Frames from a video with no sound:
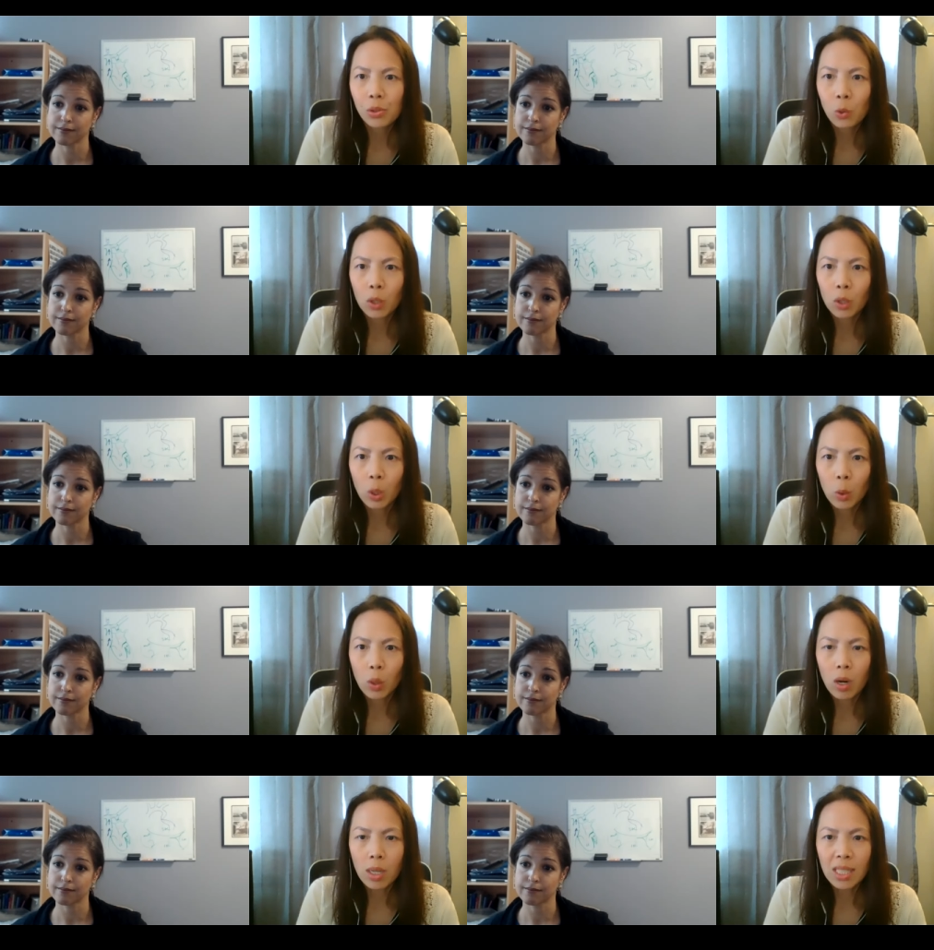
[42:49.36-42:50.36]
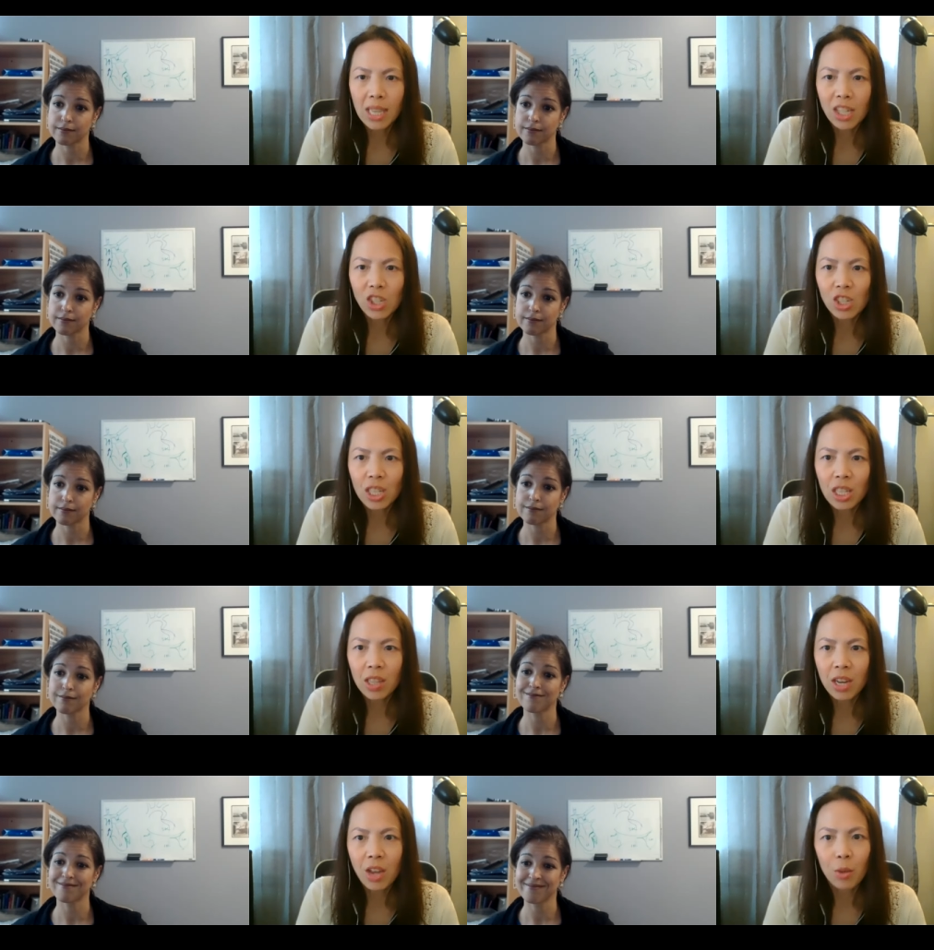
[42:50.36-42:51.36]
Speaker 1: score lower on
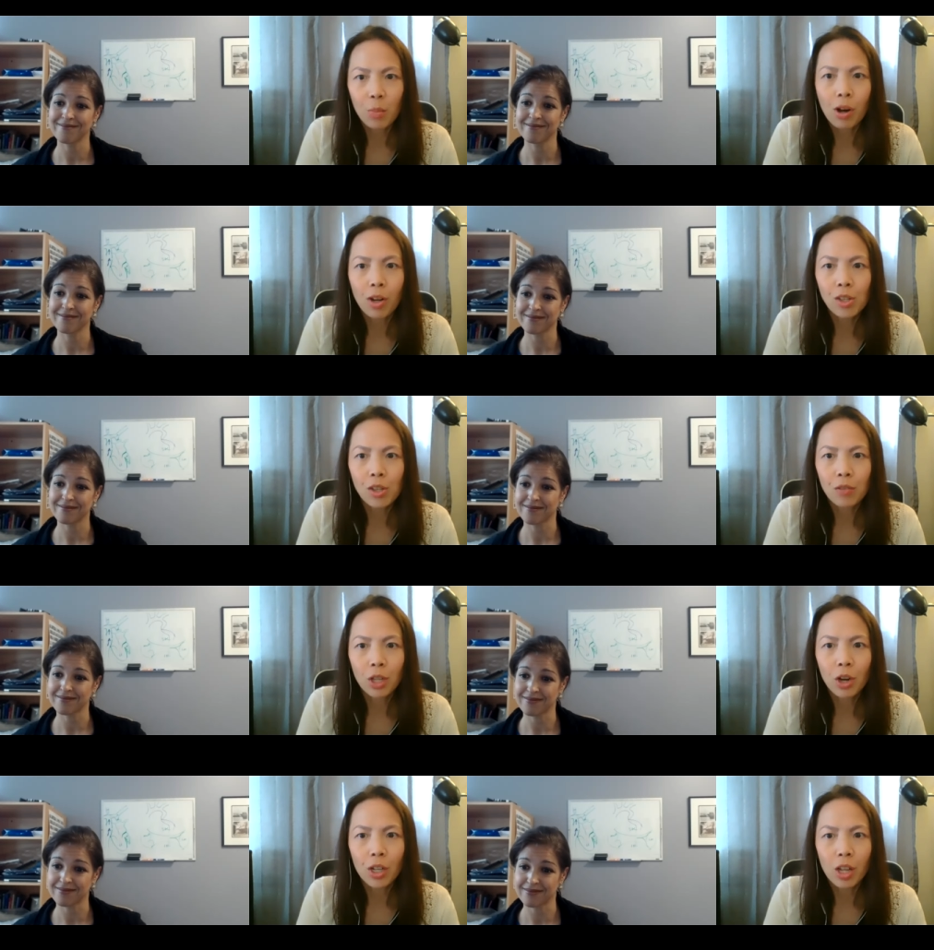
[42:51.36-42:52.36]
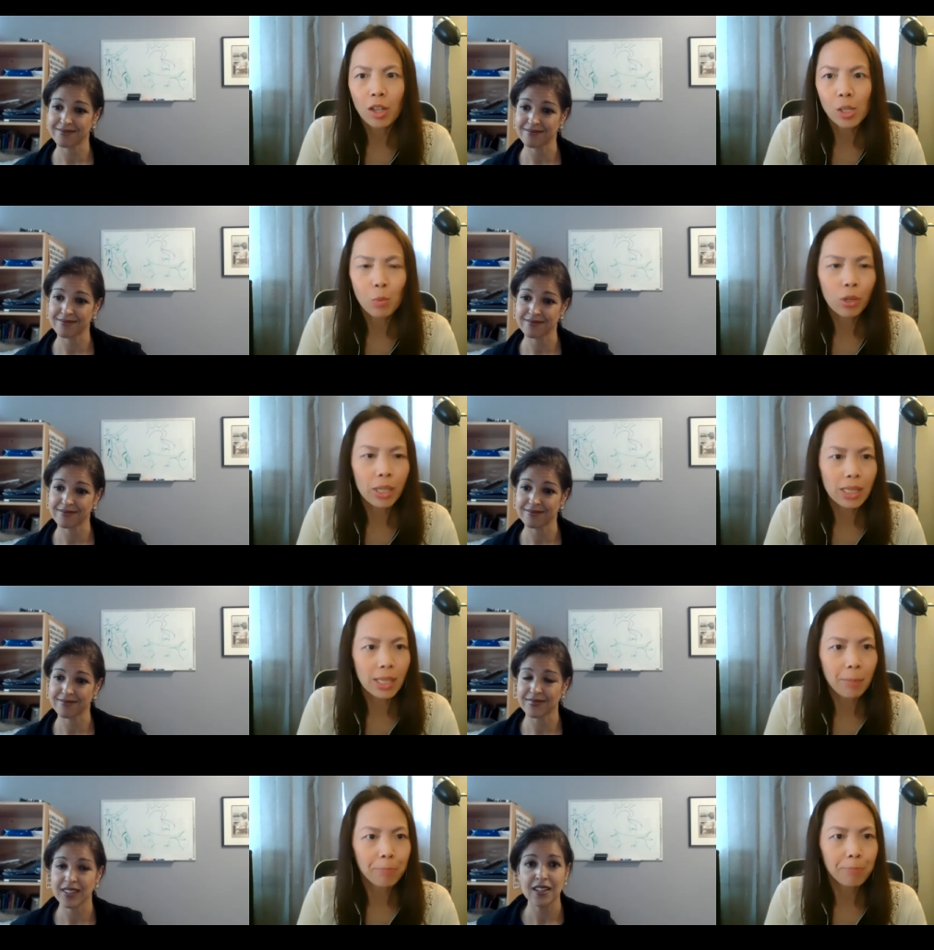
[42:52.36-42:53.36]
CHD than other parts of the cardiology board
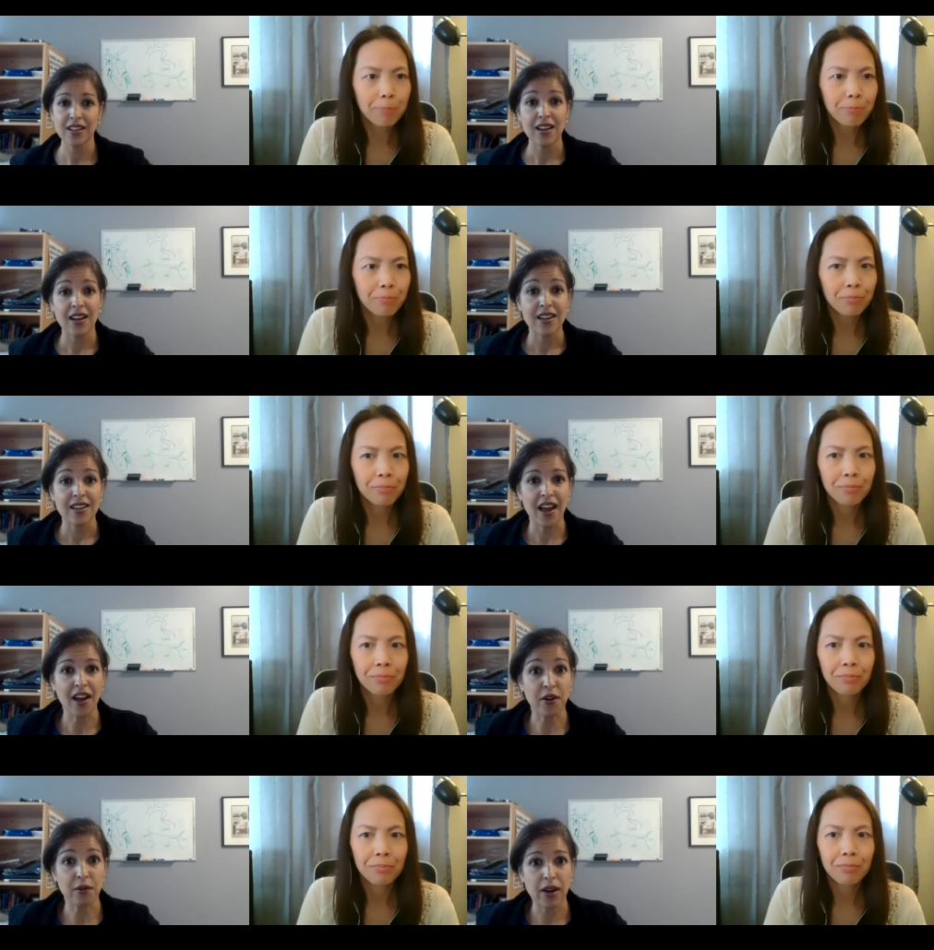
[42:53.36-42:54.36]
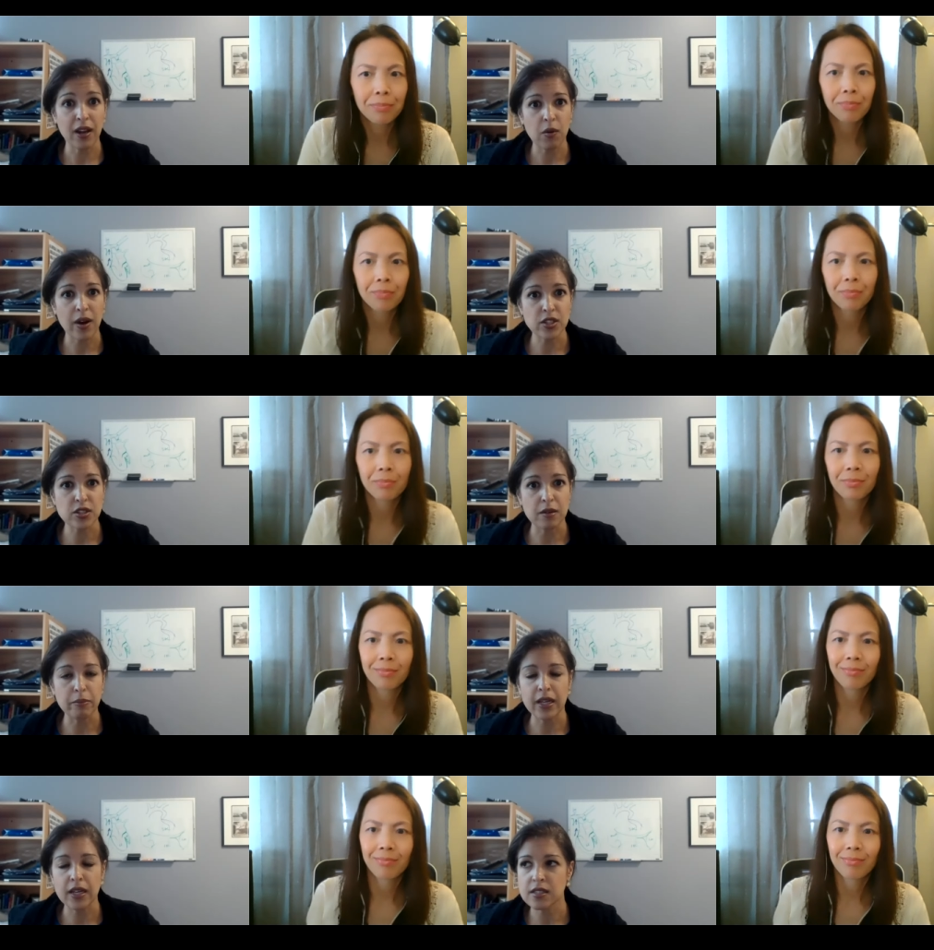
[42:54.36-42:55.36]
exam? Yeah, great question.
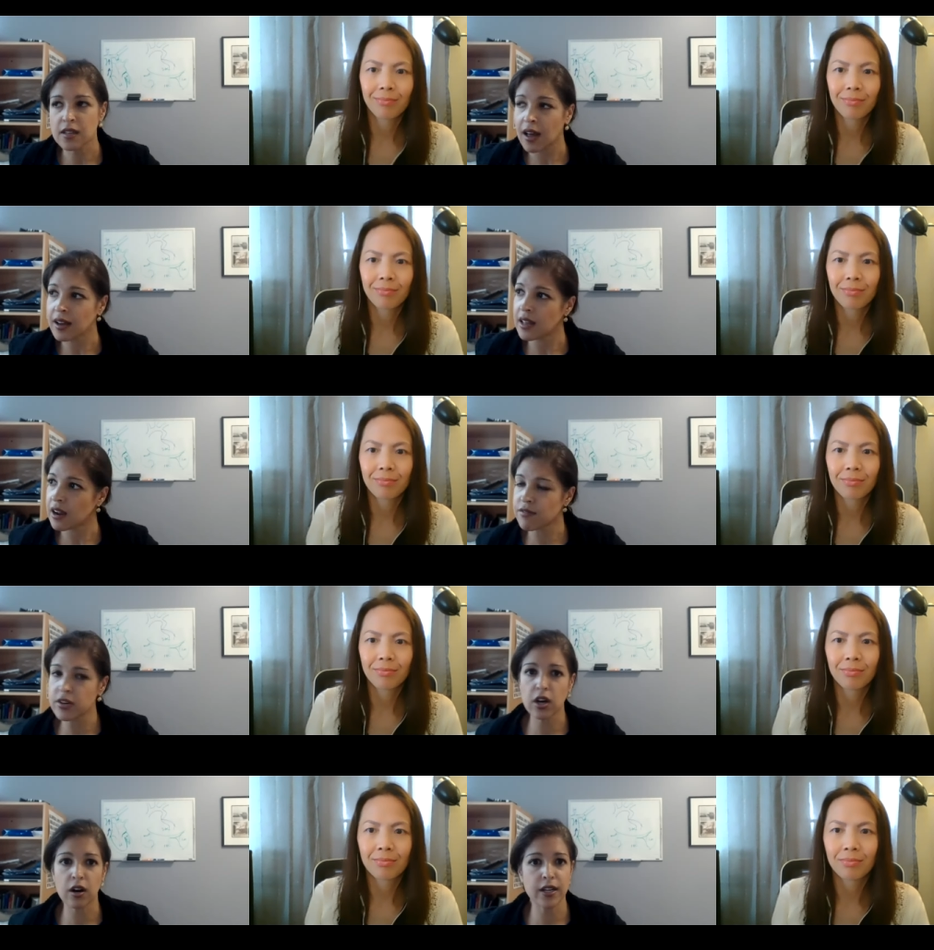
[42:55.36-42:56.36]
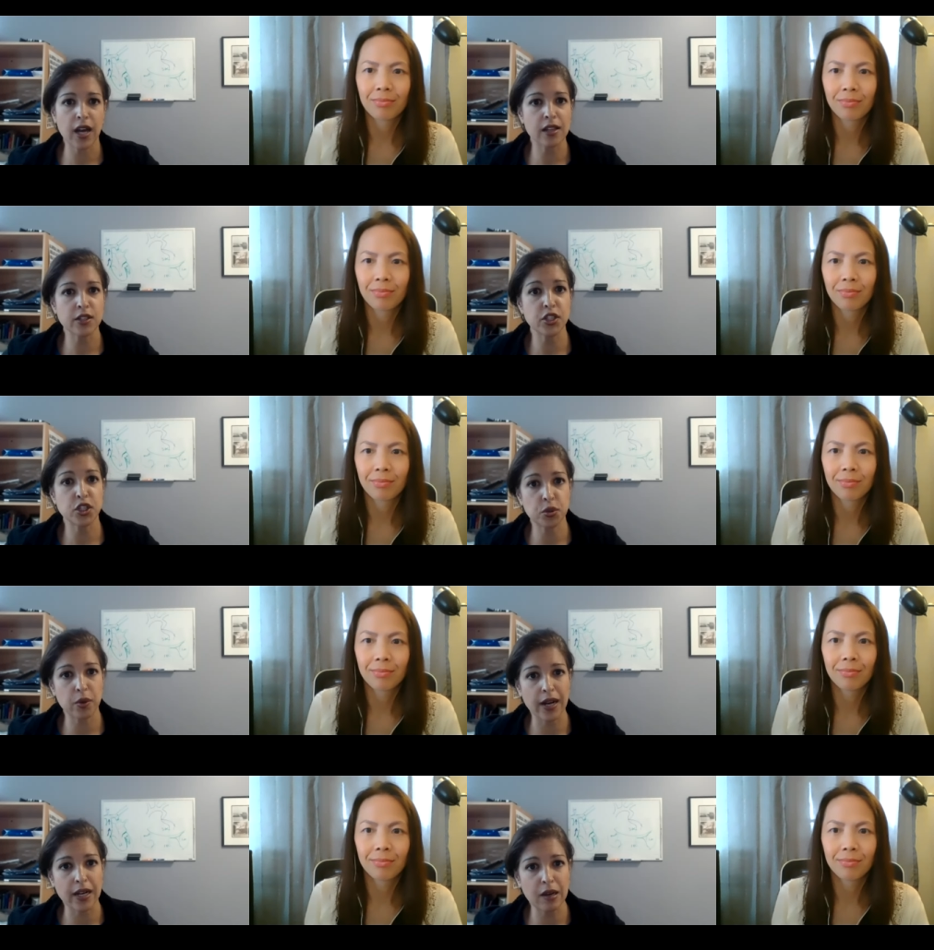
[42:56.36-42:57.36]
Speaker 2: Because not every cardiology
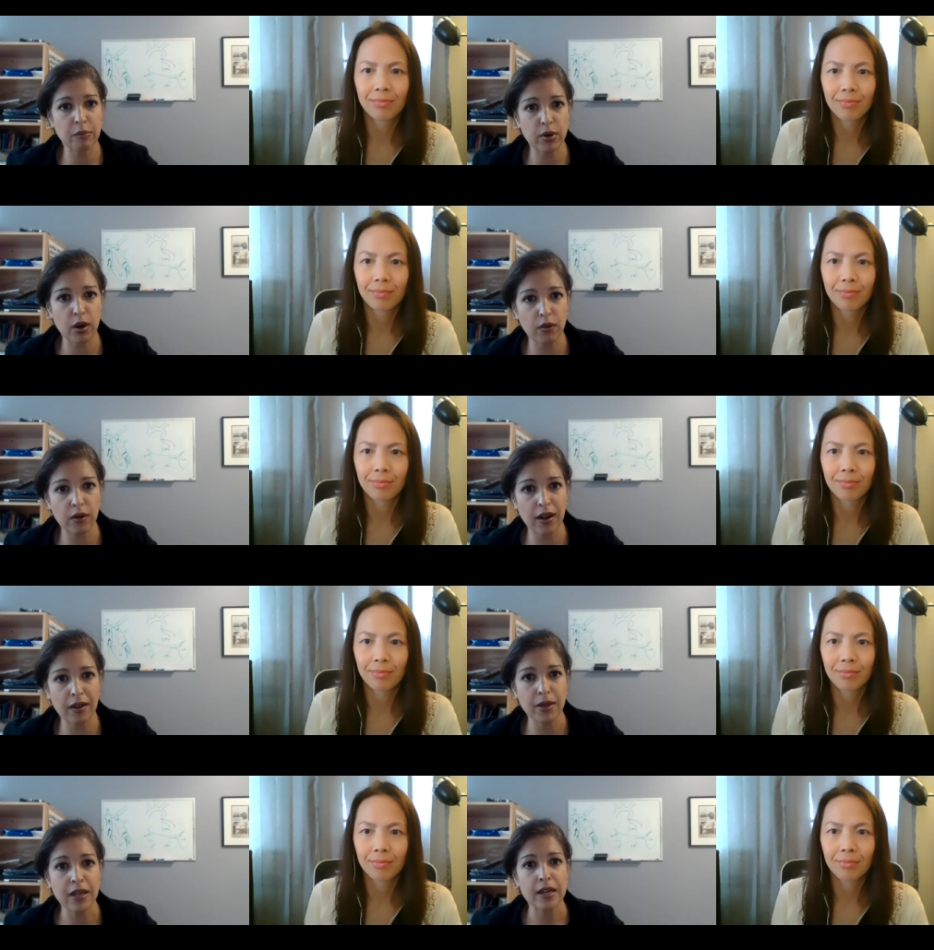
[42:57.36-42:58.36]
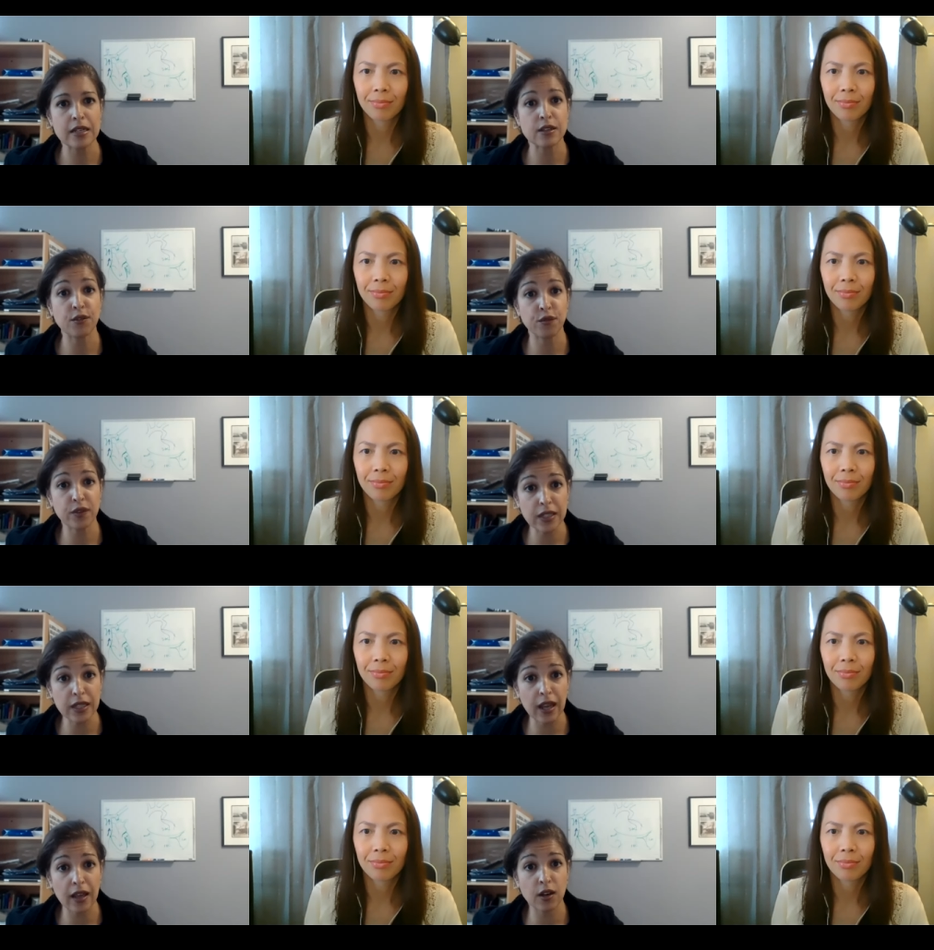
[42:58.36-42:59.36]
training program is
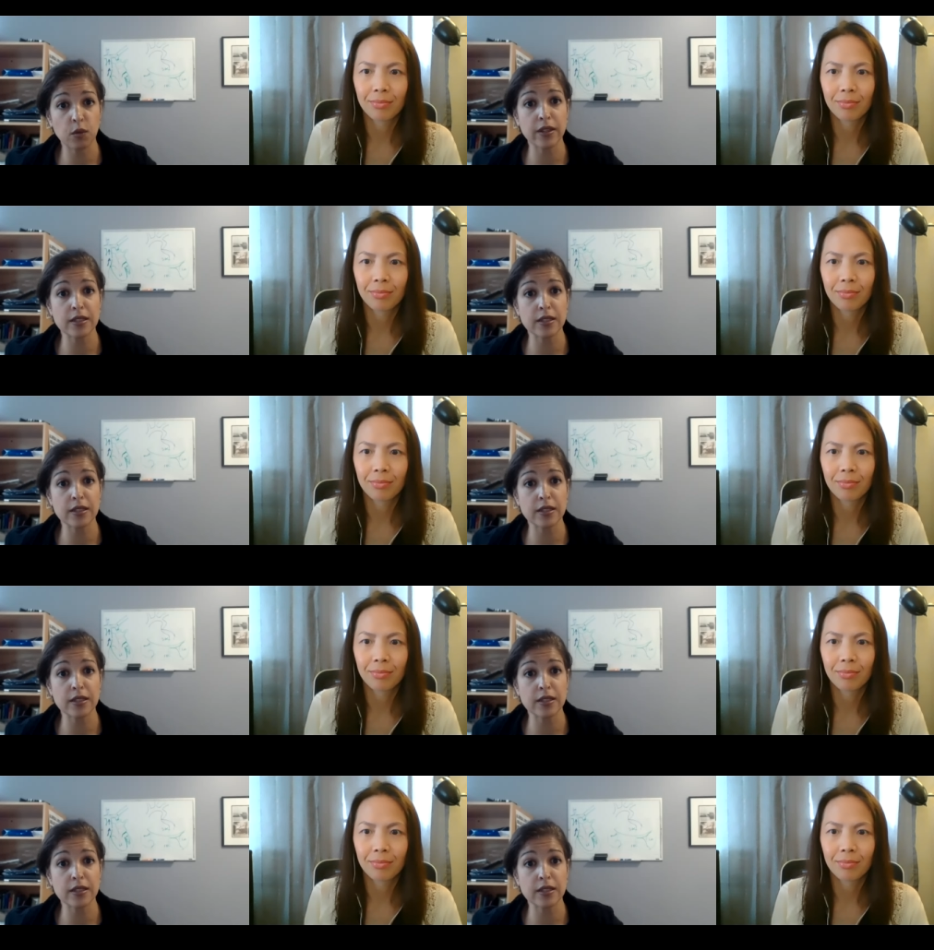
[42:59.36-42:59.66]
affiliated with a